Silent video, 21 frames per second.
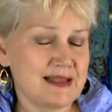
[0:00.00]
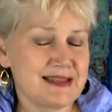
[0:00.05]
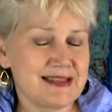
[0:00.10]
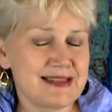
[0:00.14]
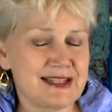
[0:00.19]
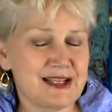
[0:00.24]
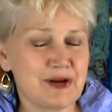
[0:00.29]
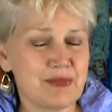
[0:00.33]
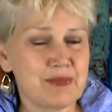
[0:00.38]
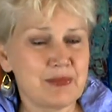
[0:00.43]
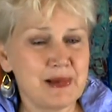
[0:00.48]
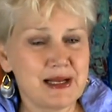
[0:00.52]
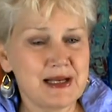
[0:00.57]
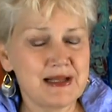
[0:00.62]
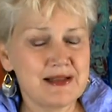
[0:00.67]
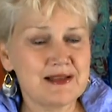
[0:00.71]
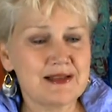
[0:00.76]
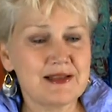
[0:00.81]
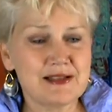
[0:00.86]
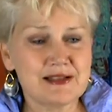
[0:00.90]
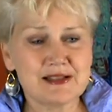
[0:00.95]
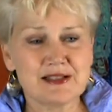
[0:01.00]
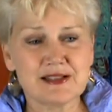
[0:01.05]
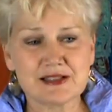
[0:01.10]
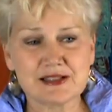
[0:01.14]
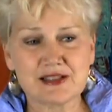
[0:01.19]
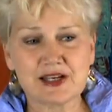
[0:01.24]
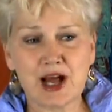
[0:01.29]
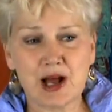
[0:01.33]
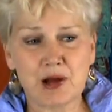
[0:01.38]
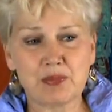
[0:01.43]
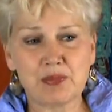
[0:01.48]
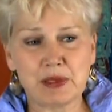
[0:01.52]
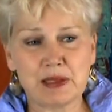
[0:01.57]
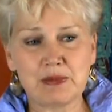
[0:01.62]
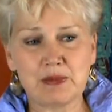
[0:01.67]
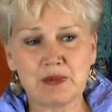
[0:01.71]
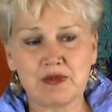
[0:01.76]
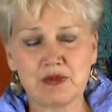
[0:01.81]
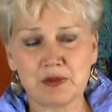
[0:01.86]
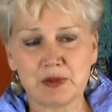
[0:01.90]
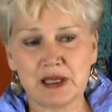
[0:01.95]
There are many things that stop
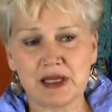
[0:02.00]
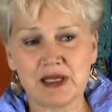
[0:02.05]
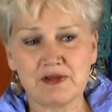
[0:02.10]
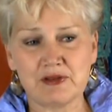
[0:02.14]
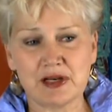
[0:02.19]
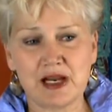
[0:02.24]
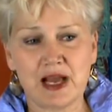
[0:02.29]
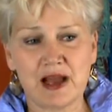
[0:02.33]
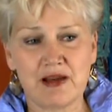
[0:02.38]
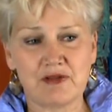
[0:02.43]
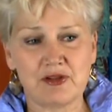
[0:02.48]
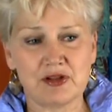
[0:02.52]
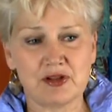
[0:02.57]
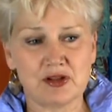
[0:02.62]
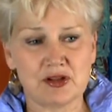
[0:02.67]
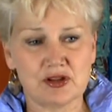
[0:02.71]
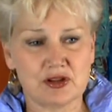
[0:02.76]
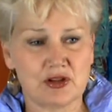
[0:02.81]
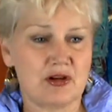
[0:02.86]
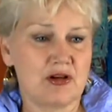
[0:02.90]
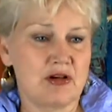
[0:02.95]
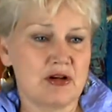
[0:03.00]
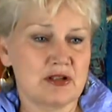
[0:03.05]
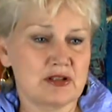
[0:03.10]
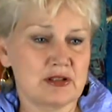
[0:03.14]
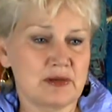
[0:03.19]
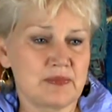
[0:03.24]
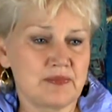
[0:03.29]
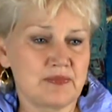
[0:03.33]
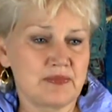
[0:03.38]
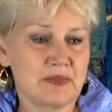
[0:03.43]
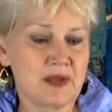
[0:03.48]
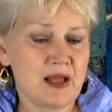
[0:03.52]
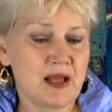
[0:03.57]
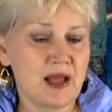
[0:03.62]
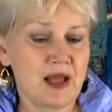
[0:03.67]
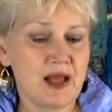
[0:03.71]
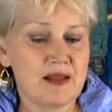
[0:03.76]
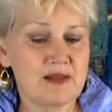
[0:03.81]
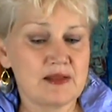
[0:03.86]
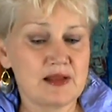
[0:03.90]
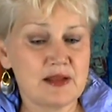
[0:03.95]
people from even having the thought.
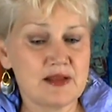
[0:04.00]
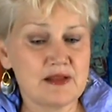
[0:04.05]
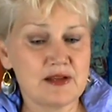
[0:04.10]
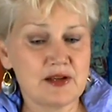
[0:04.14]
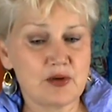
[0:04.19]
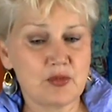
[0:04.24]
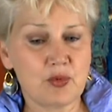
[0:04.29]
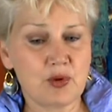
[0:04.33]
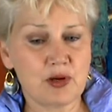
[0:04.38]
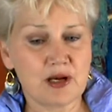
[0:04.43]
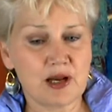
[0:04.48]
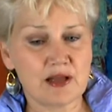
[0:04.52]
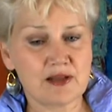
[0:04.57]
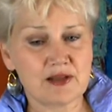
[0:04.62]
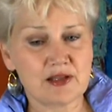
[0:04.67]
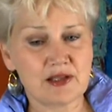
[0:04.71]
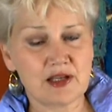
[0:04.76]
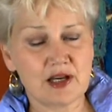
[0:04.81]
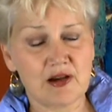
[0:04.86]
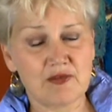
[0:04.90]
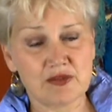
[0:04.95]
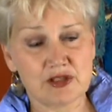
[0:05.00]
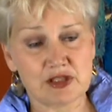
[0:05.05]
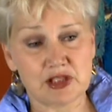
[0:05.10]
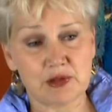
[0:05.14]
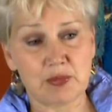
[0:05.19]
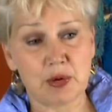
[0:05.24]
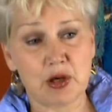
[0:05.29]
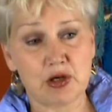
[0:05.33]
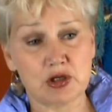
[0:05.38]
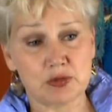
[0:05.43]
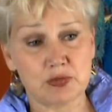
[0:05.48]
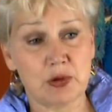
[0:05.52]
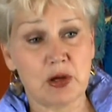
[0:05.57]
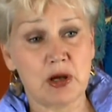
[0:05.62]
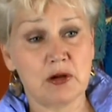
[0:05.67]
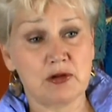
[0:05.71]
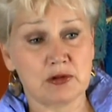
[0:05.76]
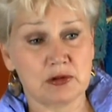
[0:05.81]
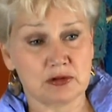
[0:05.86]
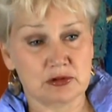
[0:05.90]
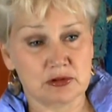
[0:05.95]
And then there are what I think of as the
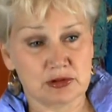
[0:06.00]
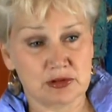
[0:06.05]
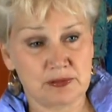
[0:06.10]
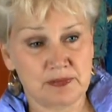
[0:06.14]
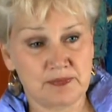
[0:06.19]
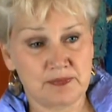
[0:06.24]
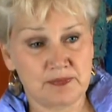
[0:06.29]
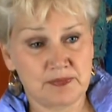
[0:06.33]
postponers.